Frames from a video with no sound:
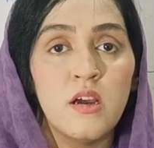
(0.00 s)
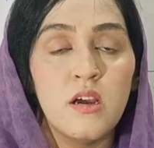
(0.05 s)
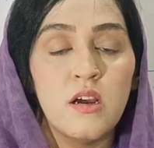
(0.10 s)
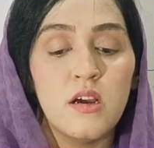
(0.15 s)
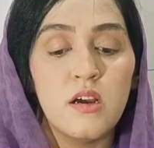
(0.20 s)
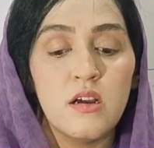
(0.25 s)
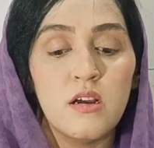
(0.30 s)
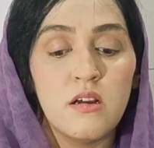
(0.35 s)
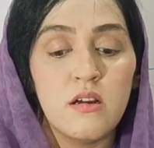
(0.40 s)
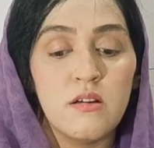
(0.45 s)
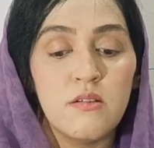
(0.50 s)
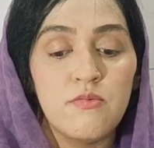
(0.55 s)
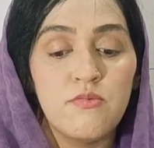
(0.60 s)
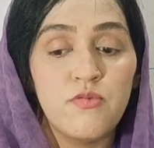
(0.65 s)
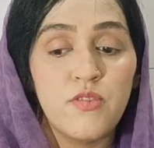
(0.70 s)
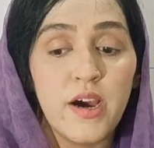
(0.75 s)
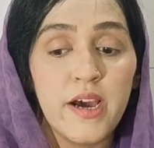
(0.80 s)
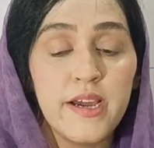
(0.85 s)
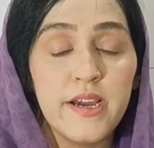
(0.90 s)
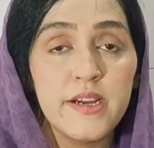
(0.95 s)

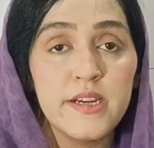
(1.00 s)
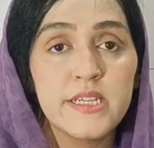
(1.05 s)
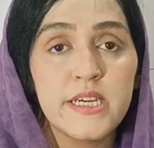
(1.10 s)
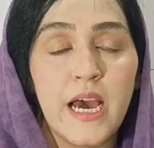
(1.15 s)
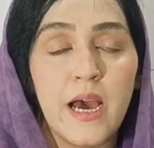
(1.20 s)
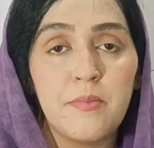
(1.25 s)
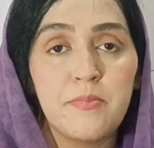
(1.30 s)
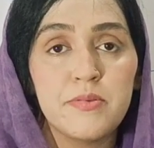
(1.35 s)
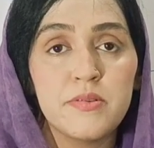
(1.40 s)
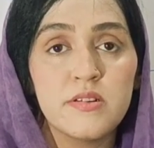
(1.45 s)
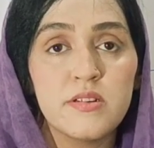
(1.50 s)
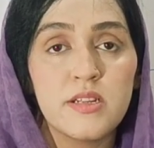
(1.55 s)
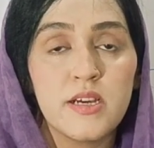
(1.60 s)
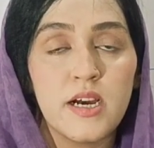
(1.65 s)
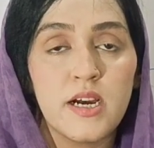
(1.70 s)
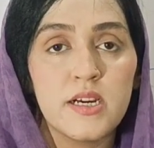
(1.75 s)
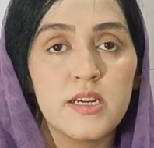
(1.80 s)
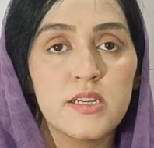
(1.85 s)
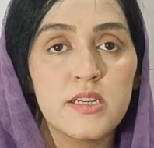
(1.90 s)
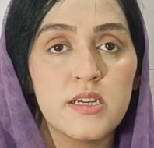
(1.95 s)
it happened
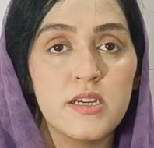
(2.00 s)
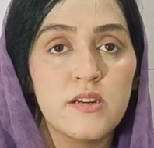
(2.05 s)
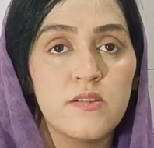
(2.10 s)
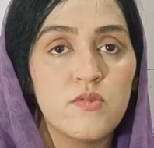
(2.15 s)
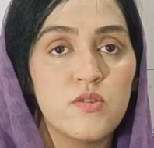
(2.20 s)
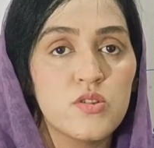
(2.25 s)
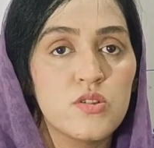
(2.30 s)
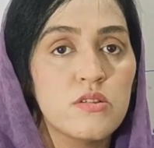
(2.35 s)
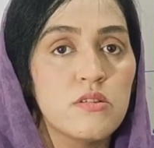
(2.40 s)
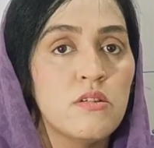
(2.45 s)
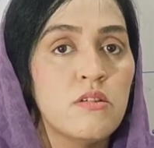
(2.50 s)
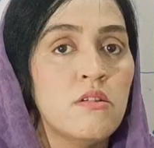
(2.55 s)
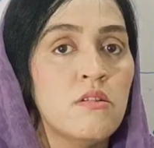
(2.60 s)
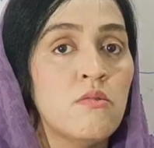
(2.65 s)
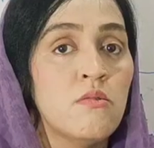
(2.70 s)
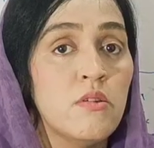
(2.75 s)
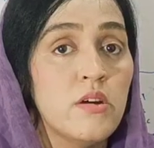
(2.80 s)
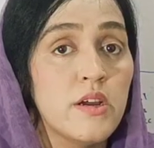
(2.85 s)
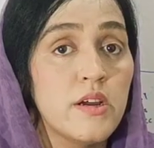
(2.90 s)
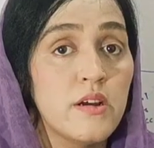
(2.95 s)
that it was
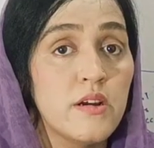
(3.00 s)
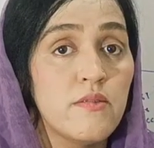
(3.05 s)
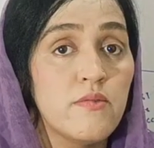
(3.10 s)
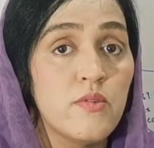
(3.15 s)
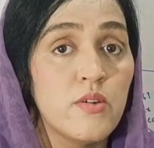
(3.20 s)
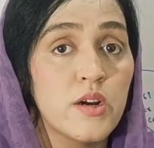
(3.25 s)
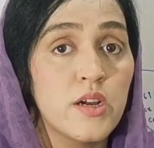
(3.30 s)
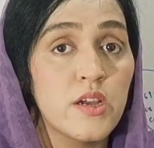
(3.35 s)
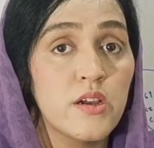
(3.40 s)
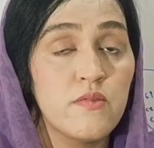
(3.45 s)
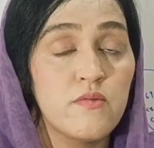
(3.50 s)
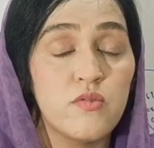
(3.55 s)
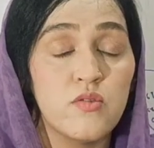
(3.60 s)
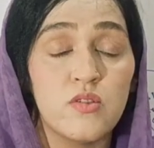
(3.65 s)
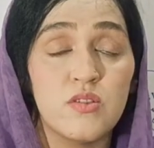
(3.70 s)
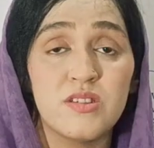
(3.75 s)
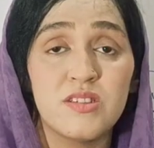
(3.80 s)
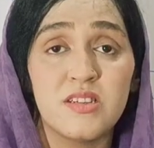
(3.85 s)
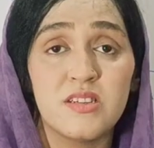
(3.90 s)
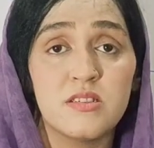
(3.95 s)
working
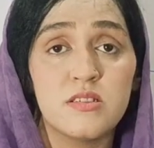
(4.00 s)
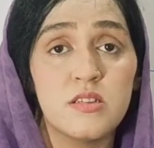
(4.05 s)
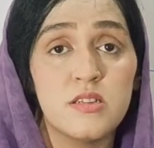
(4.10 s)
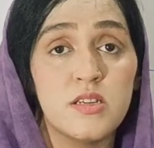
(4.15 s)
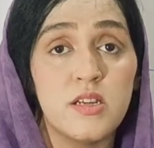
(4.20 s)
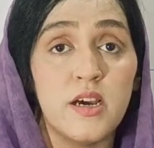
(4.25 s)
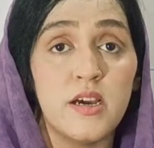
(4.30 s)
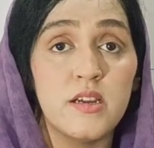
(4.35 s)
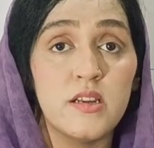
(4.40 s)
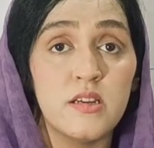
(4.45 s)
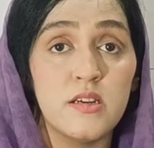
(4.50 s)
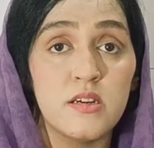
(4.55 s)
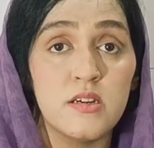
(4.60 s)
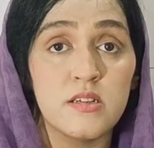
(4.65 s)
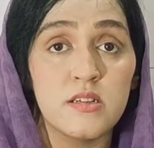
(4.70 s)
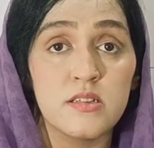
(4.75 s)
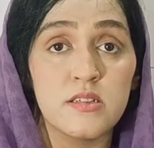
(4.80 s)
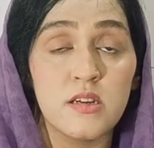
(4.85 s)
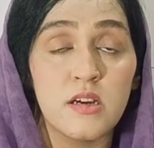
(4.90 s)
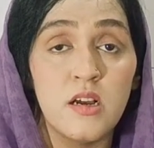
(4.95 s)
for 79
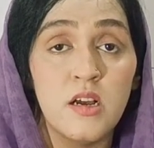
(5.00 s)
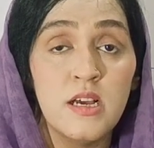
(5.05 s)
years,